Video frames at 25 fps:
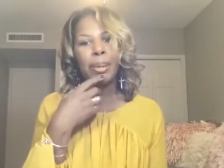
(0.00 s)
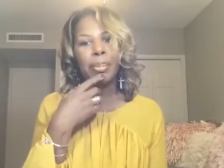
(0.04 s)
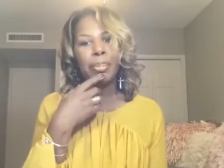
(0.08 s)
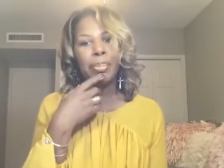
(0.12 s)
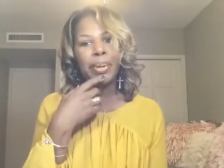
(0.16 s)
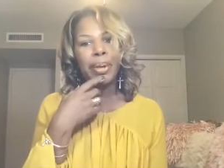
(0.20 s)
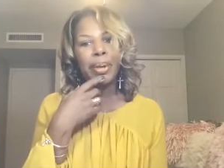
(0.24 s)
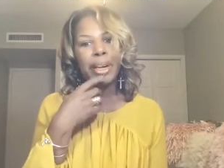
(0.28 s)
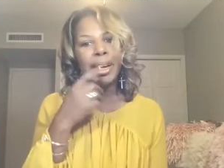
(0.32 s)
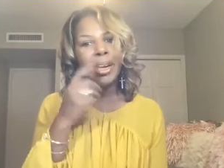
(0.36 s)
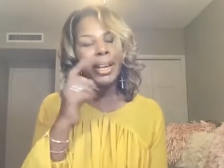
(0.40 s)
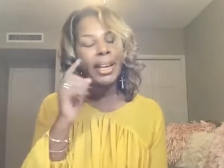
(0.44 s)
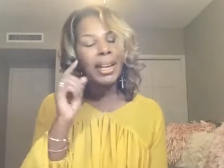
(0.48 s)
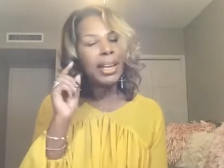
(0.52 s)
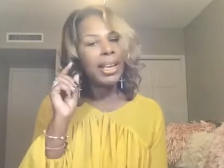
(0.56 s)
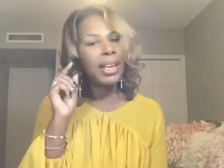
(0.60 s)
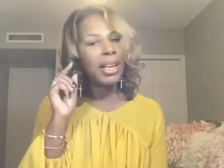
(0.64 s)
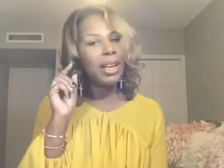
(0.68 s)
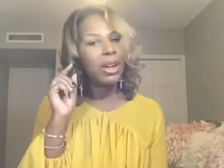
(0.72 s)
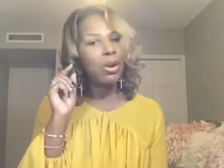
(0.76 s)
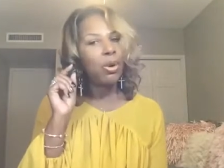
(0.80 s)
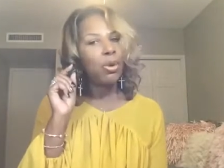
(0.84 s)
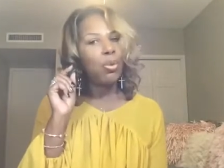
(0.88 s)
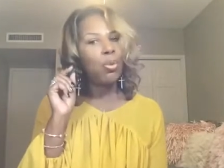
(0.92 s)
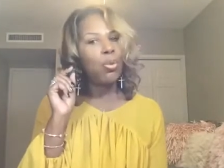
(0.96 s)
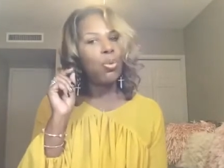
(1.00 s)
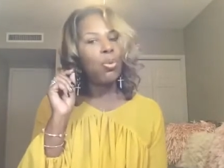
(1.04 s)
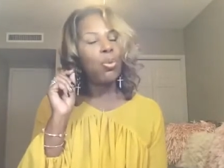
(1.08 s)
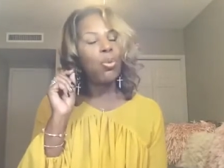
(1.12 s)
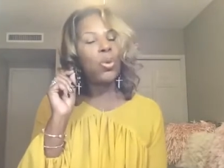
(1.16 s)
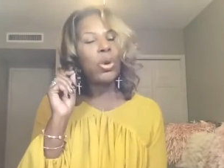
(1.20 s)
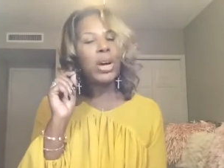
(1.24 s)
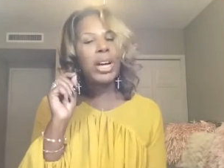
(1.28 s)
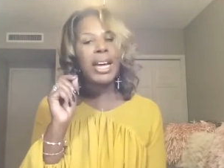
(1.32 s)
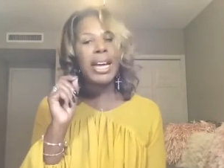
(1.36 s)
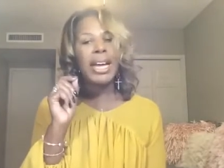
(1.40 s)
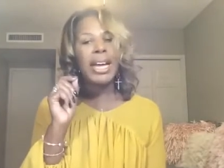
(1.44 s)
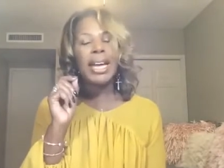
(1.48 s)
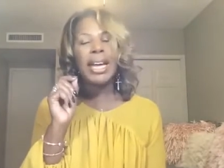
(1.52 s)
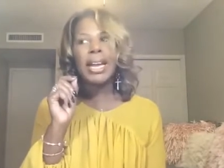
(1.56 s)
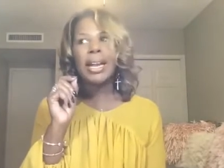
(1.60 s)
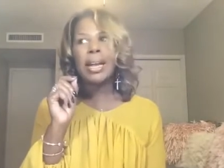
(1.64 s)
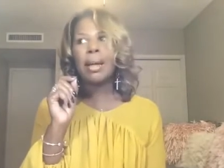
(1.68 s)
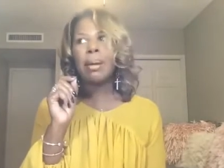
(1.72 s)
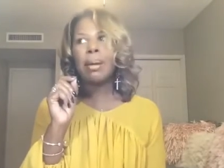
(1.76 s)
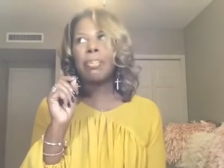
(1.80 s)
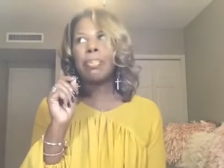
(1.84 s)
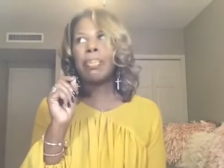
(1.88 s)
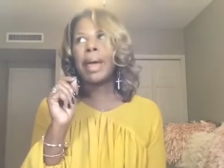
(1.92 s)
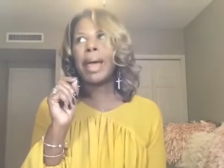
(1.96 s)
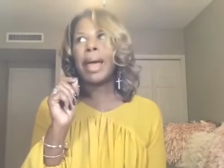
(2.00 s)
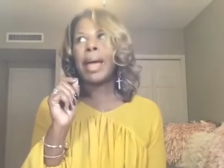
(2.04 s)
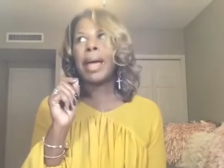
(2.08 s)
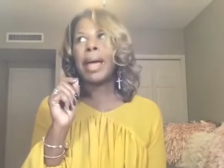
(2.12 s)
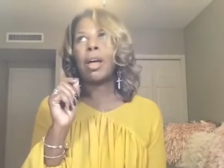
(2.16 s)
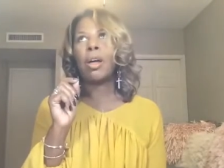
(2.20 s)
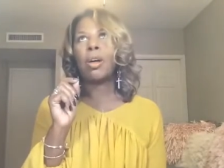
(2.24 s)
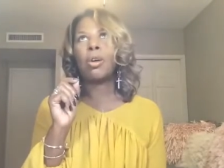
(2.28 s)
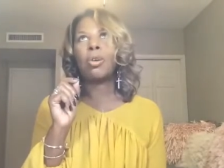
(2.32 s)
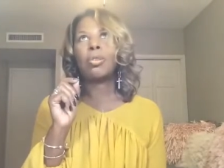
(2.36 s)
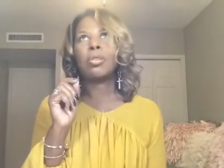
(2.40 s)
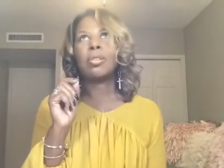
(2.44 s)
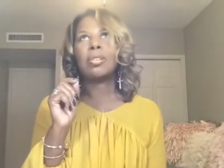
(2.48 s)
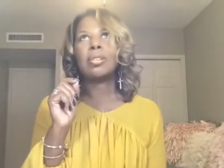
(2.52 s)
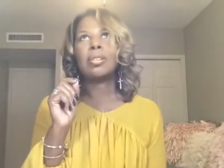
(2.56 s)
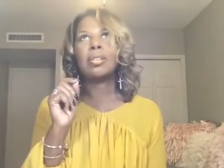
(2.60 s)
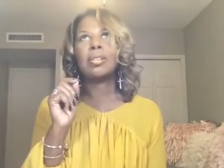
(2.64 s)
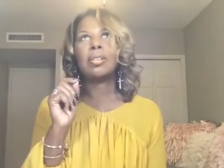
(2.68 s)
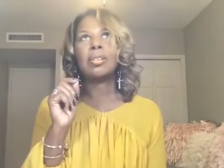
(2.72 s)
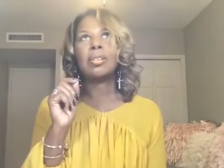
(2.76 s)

But what about,